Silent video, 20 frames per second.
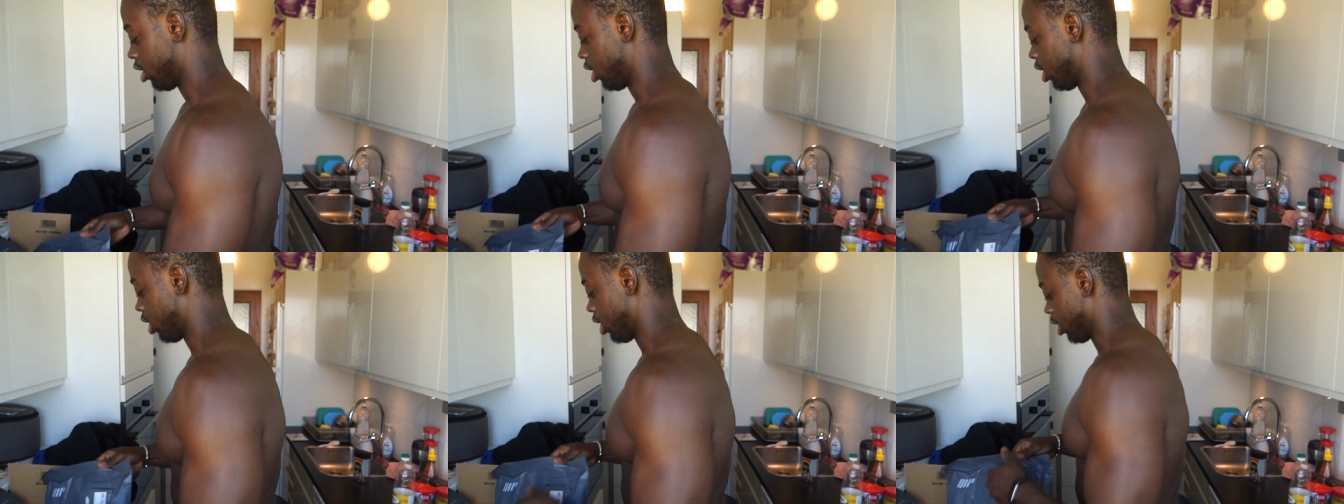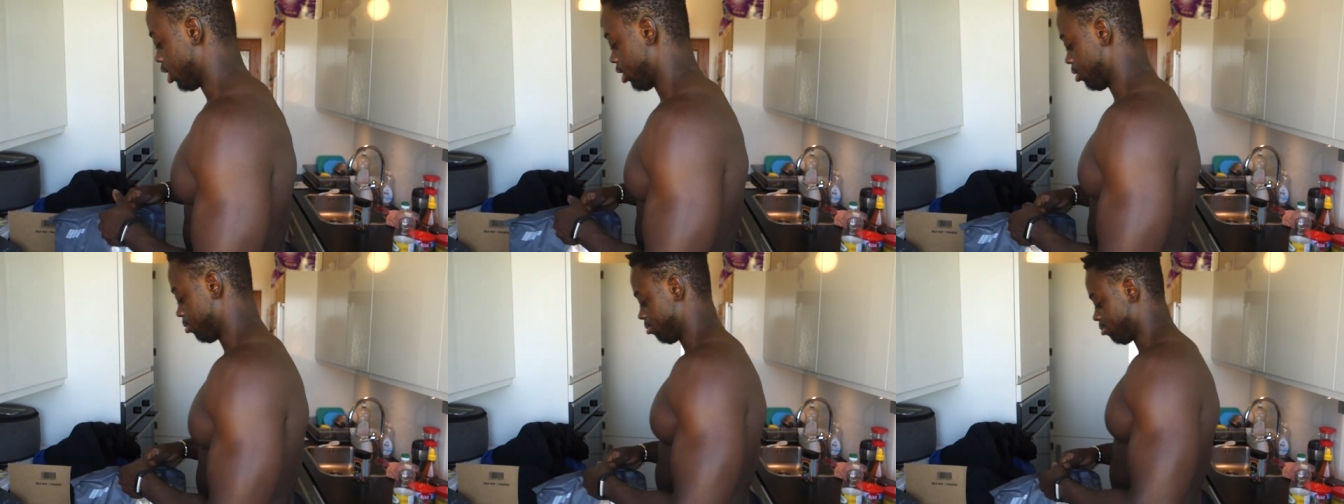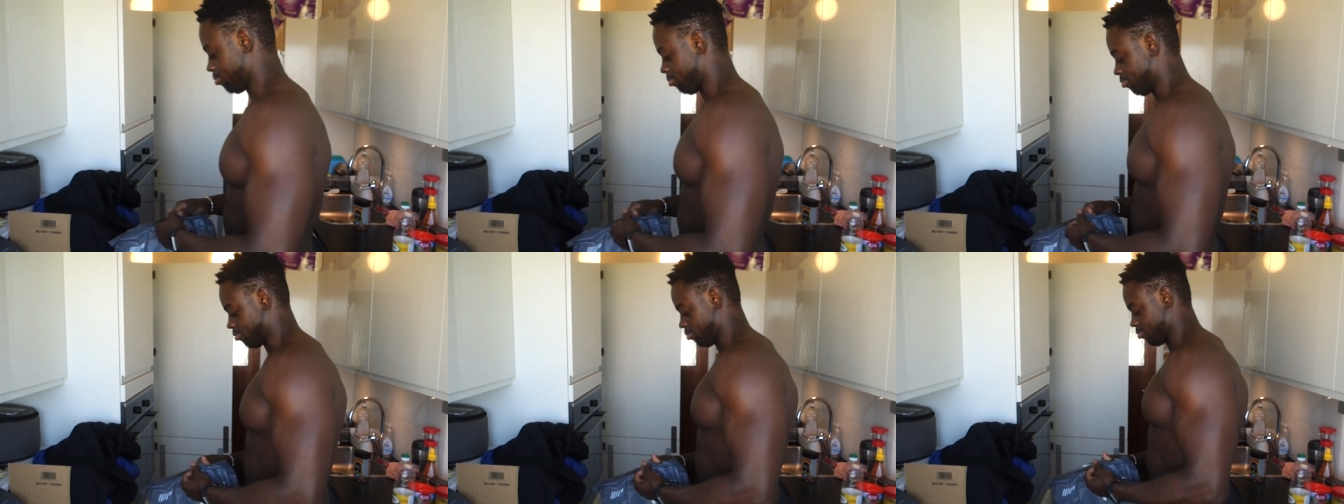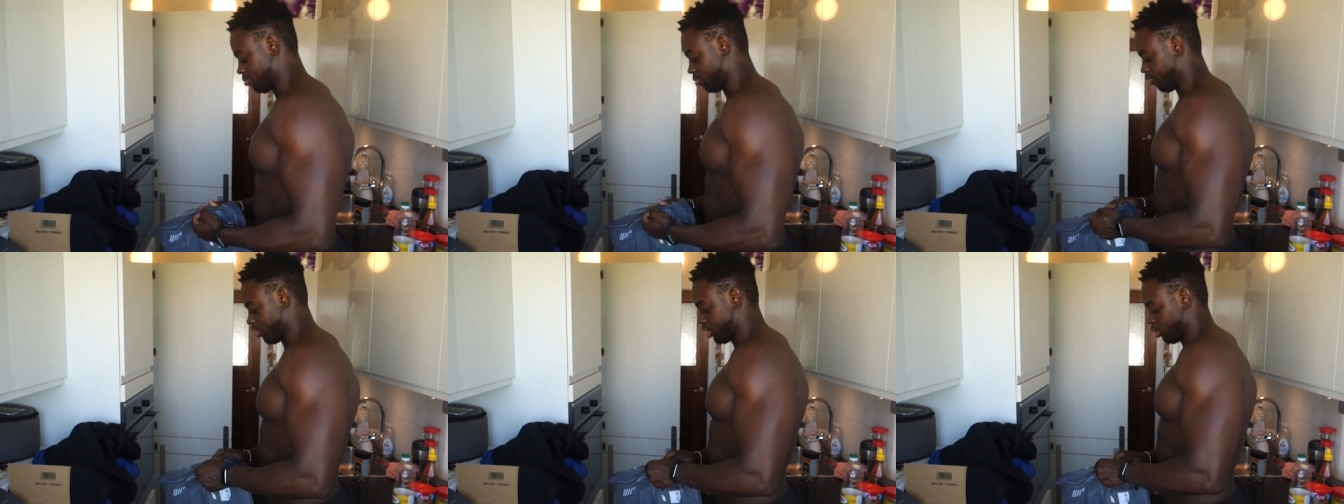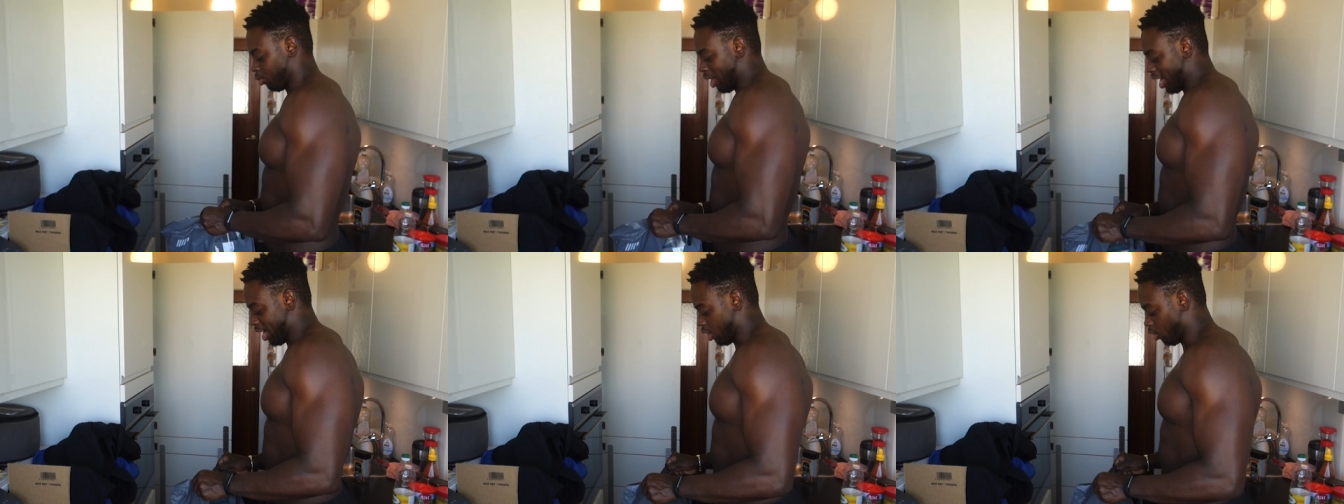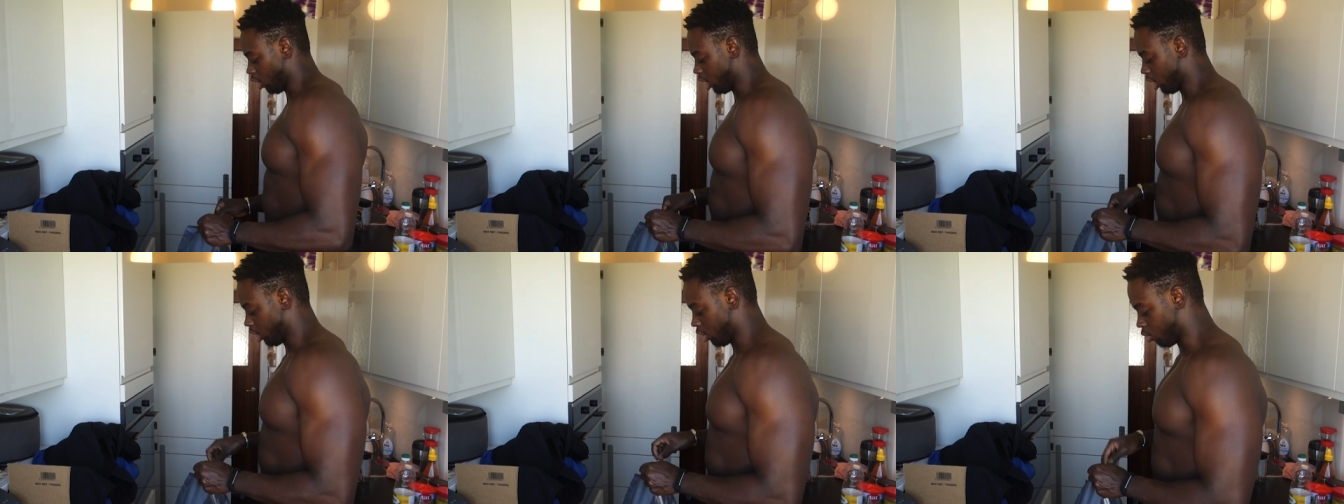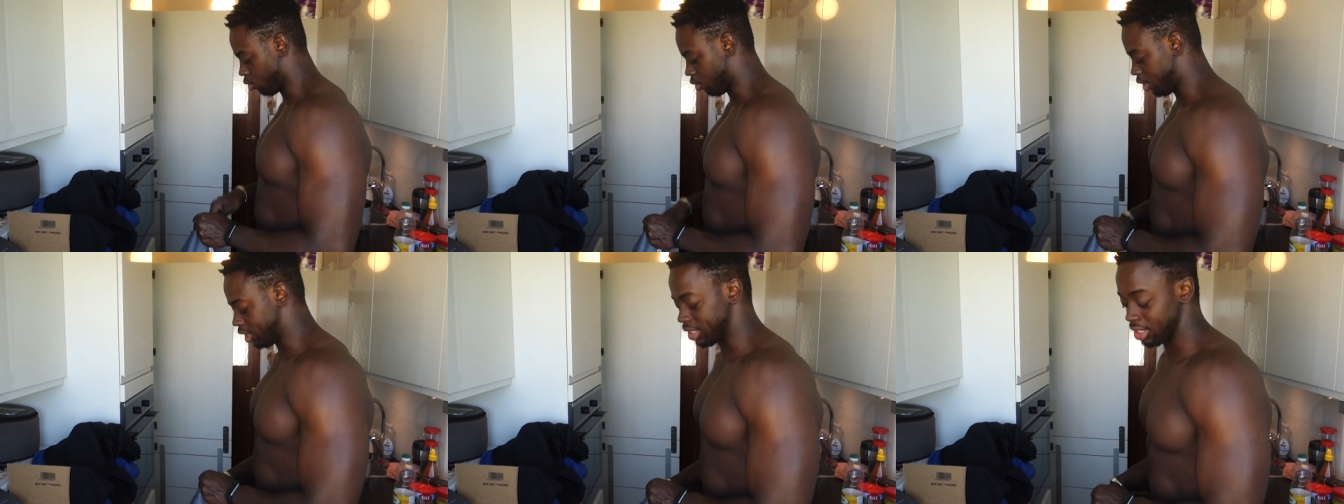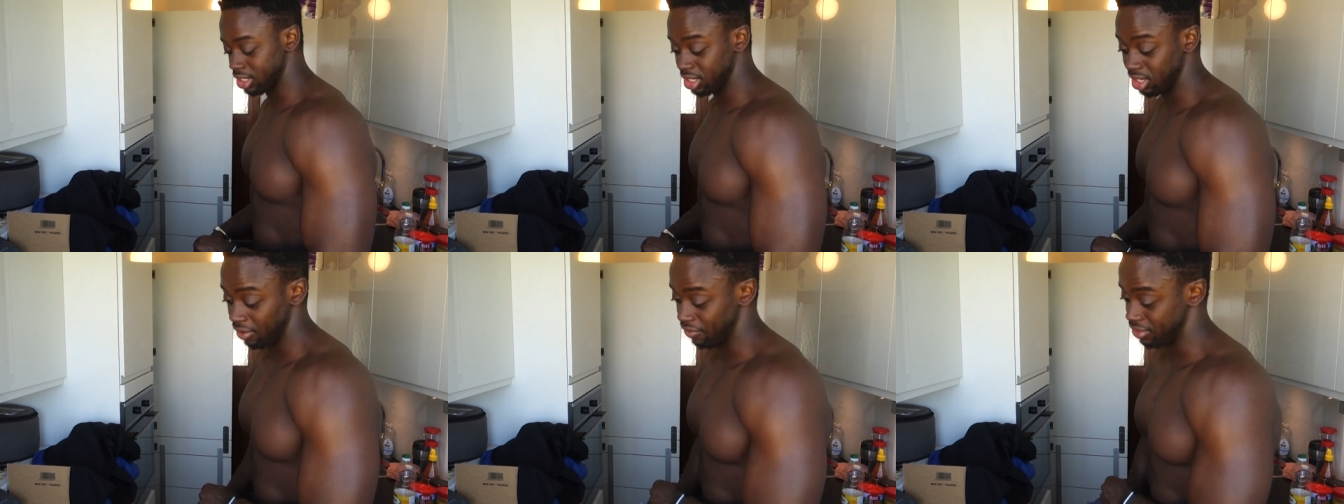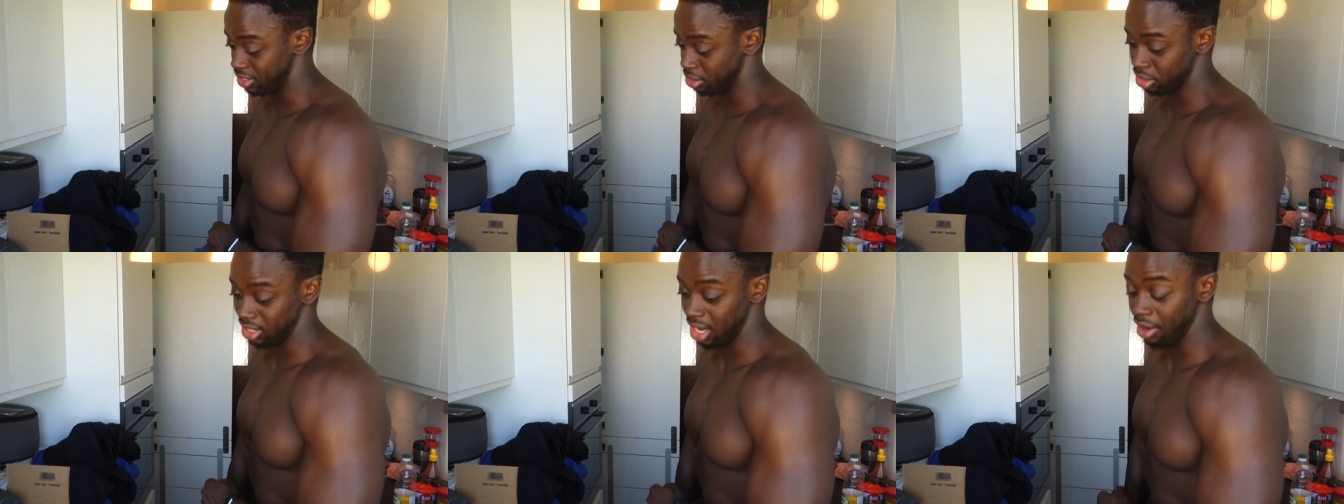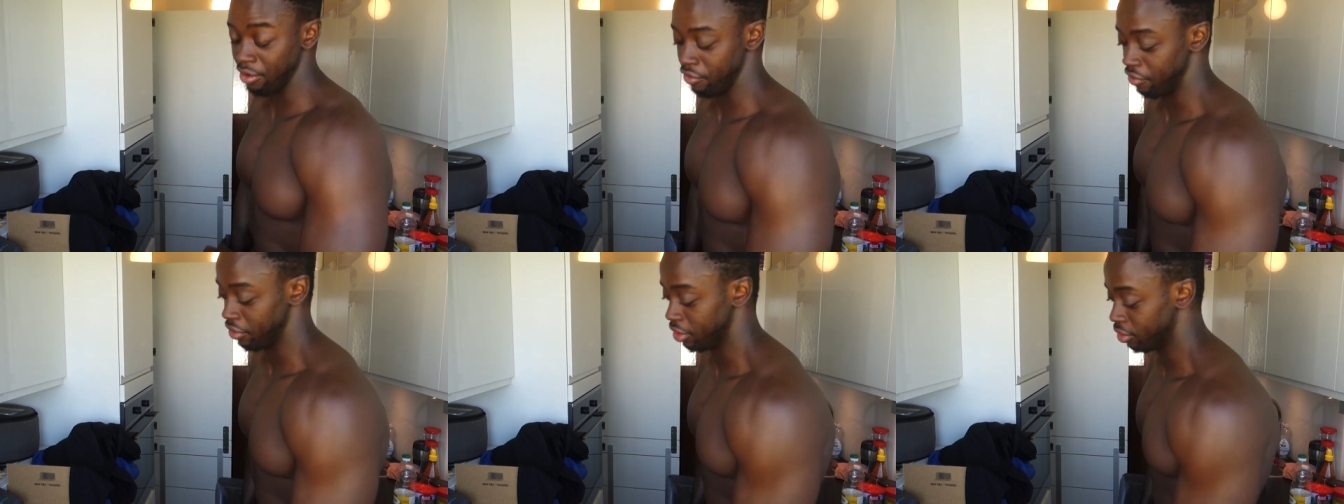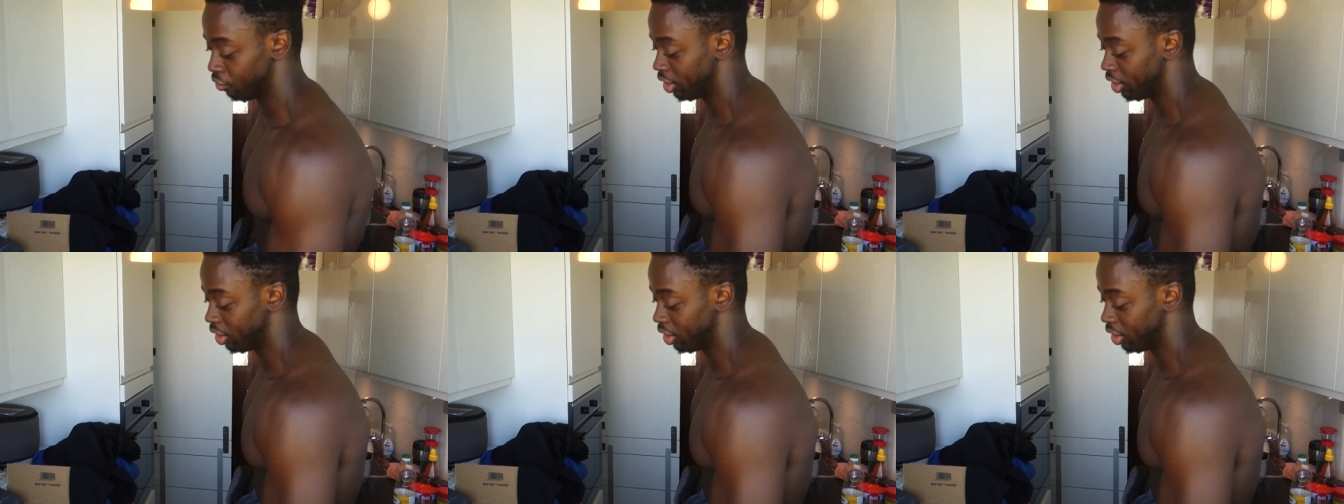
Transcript: Um, the reason why I got a lot of hoodies and stuff is because everything